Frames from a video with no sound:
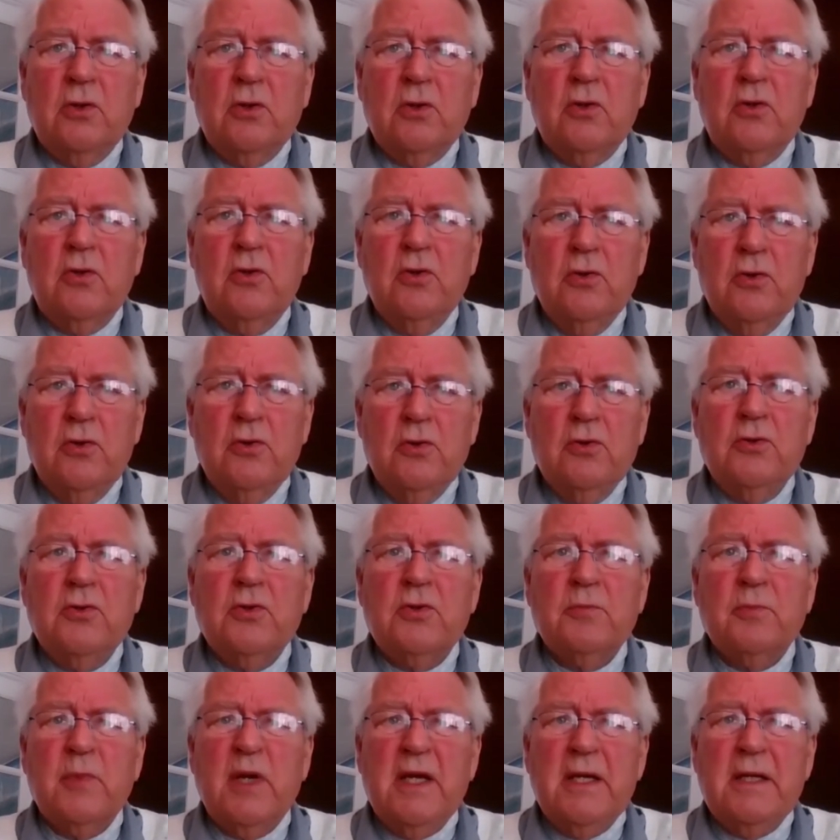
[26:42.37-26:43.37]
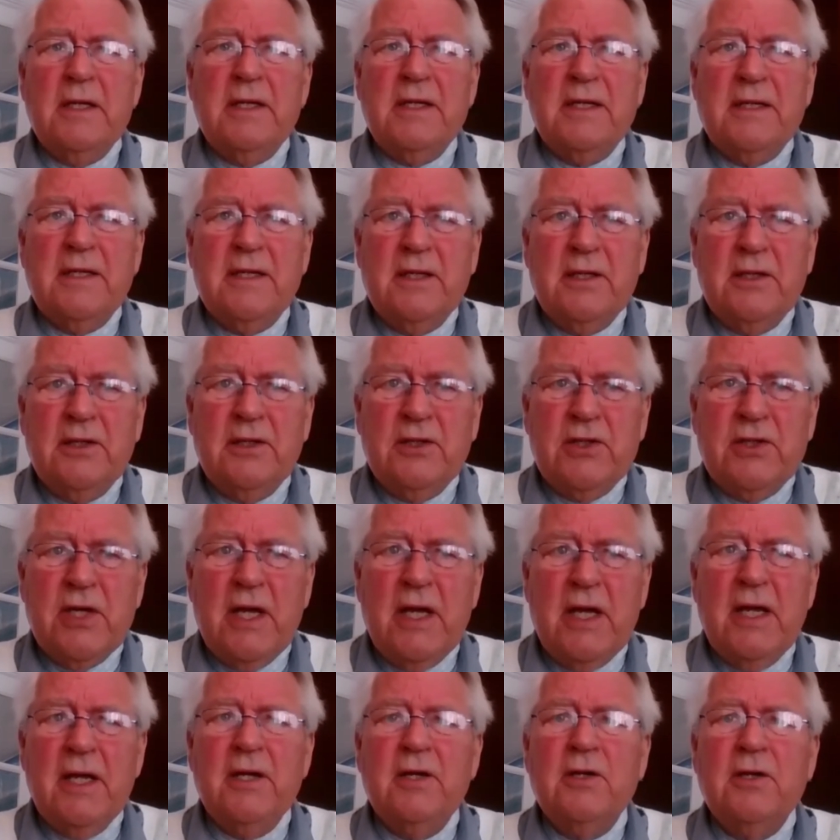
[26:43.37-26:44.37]
Gurus may
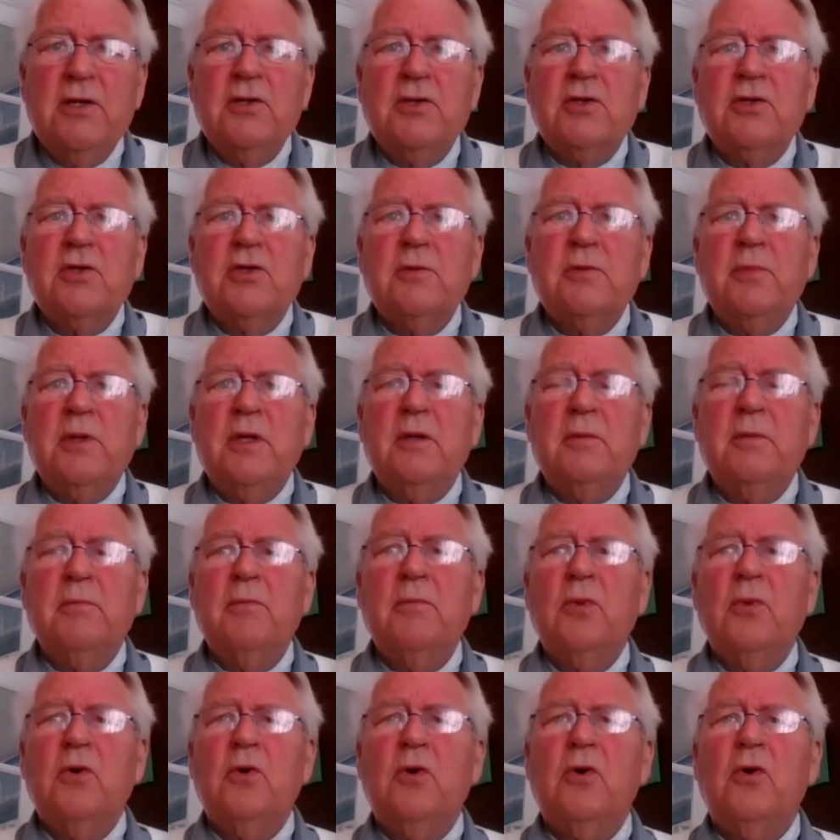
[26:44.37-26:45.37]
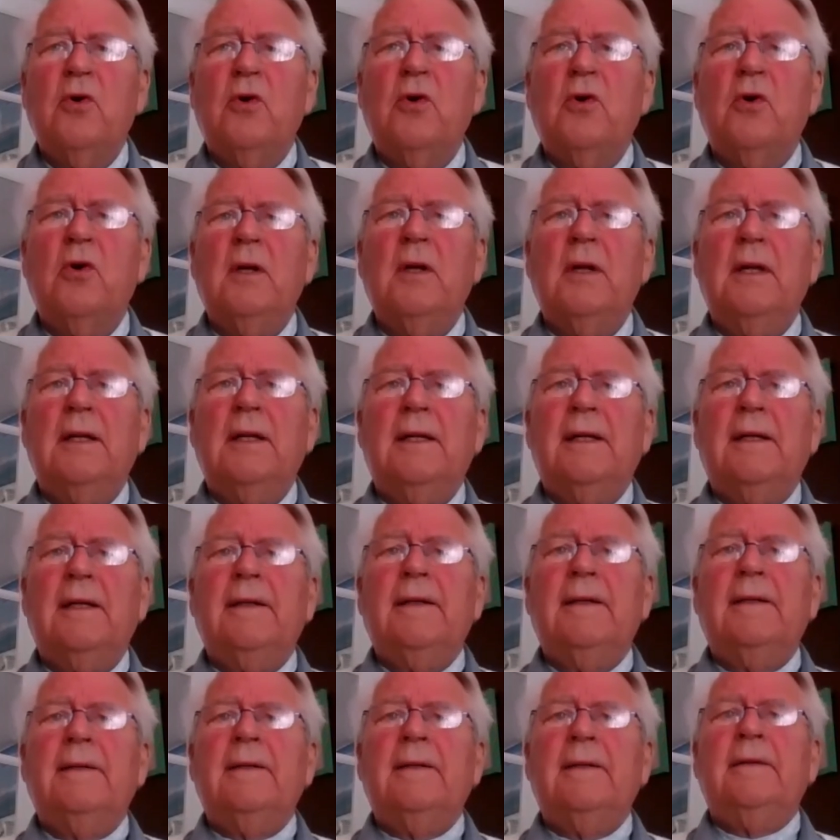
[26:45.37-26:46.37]
tend to be more
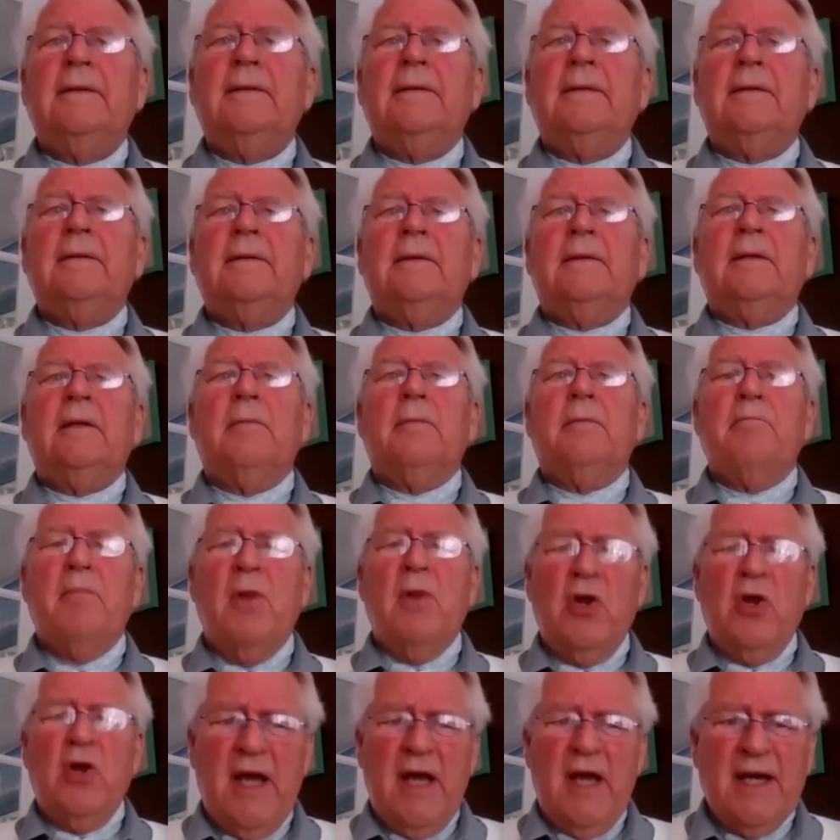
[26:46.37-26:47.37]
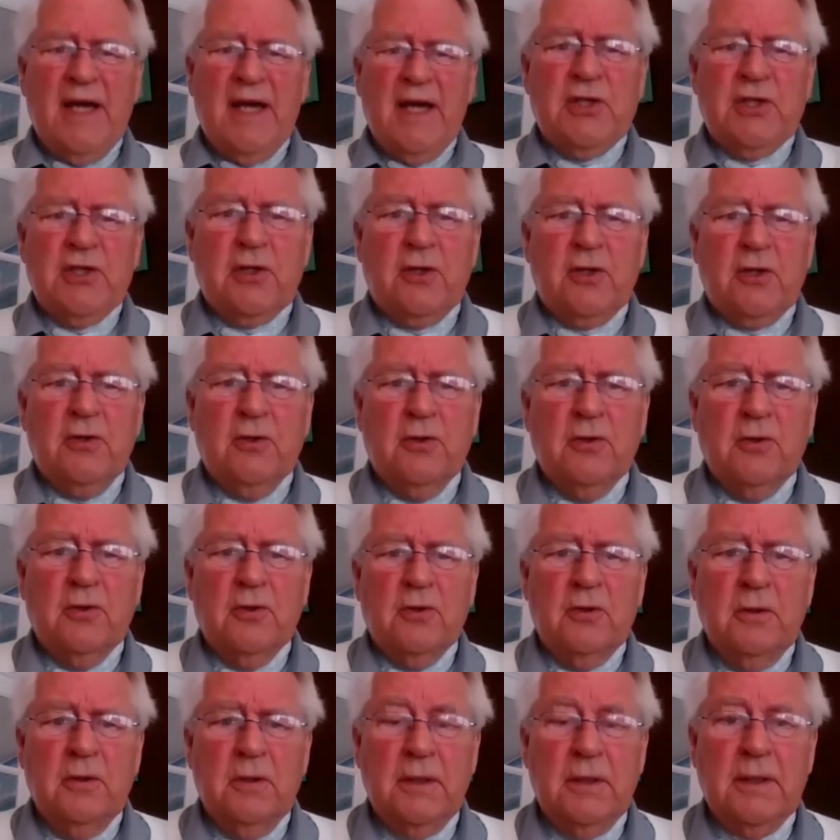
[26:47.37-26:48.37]

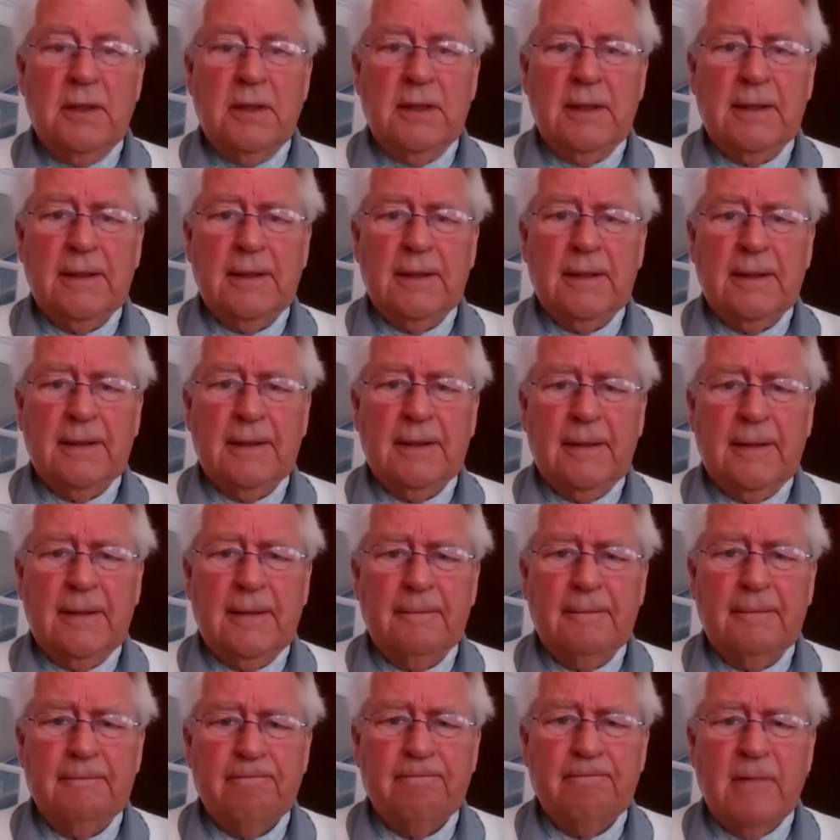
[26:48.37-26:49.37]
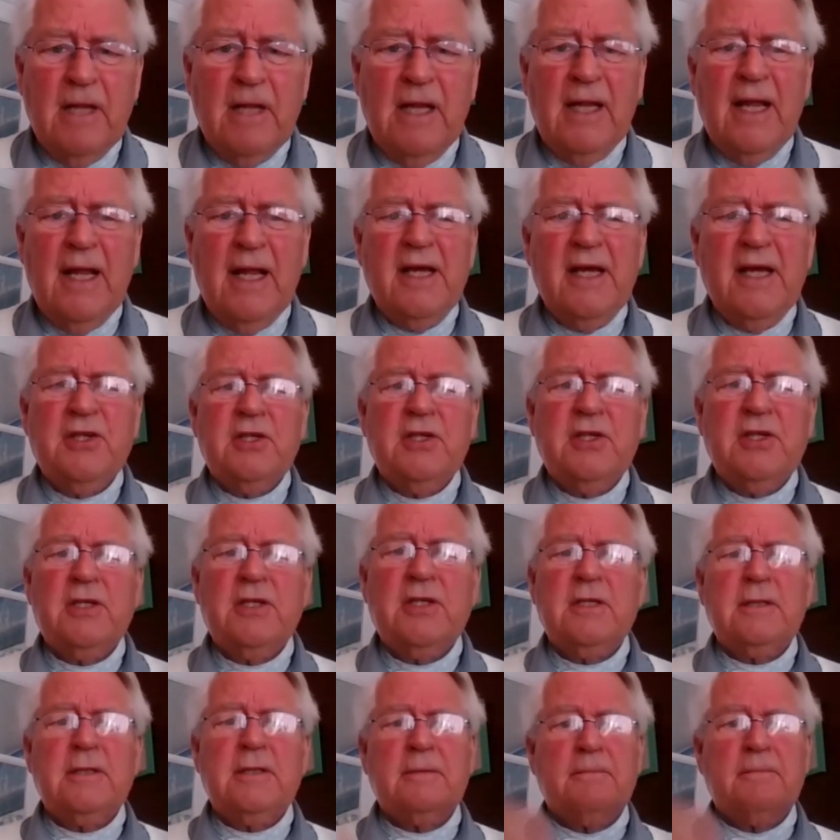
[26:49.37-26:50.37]
monastical,
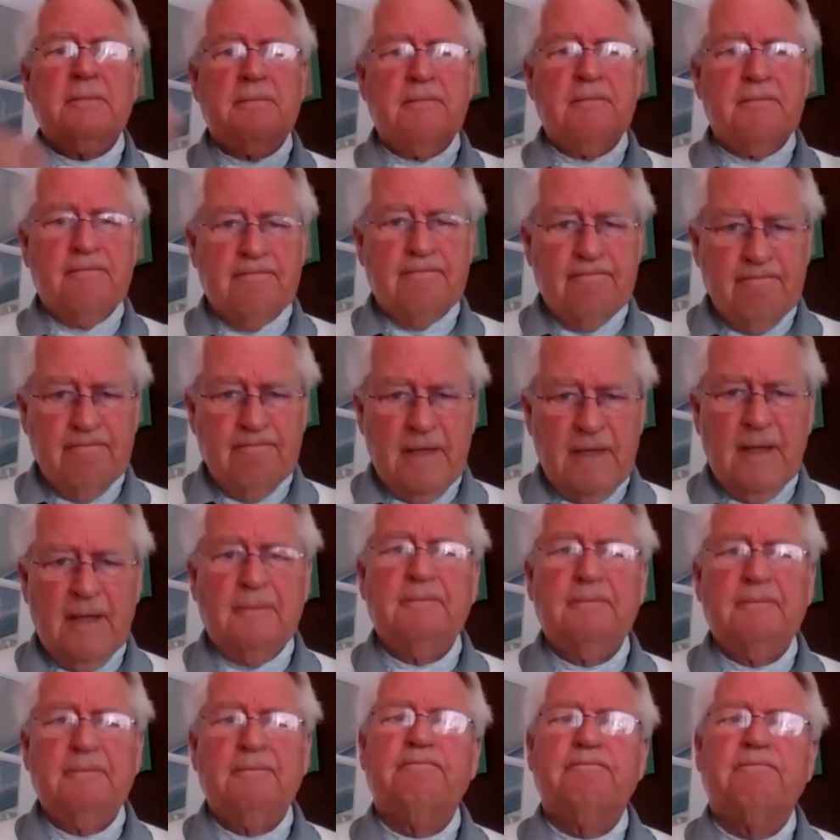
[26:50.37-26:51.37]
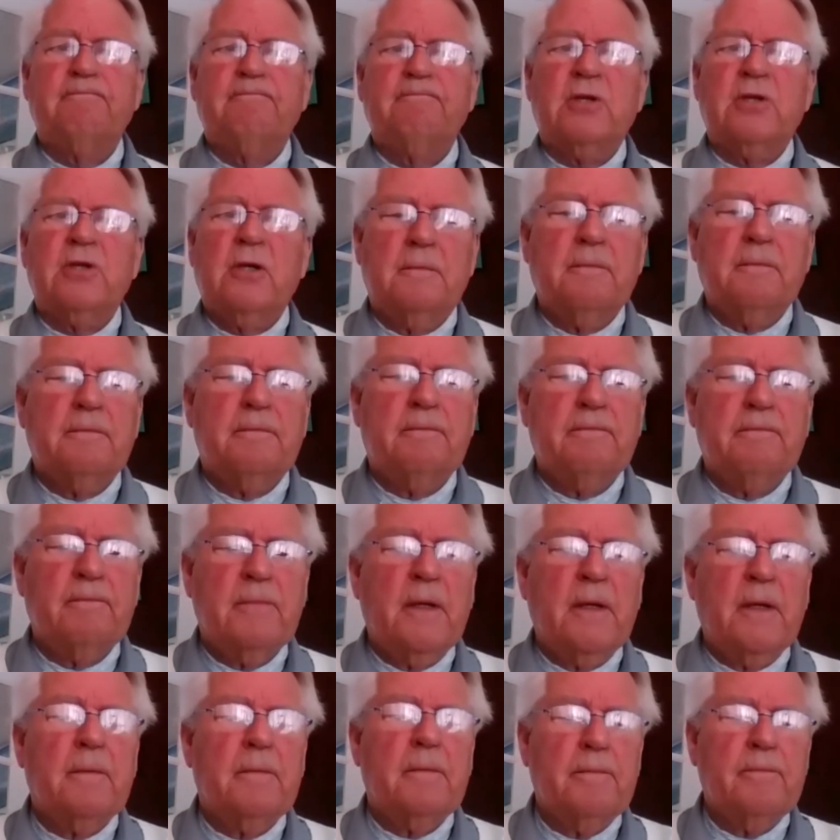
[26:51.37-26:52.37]
less, yeah. So
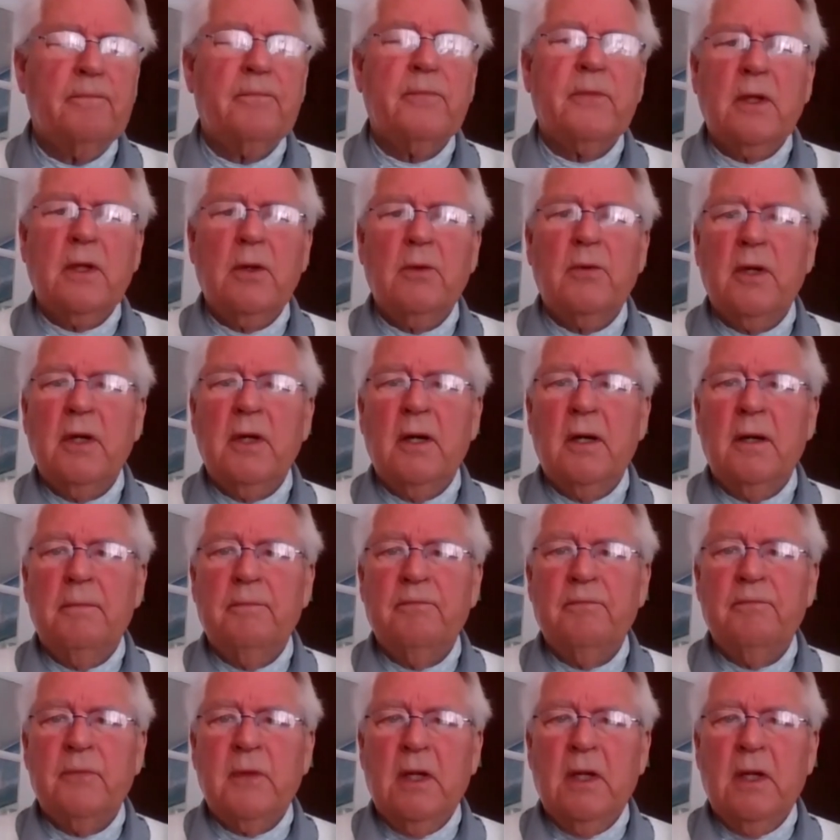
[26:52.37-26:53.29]
yeah, there we are.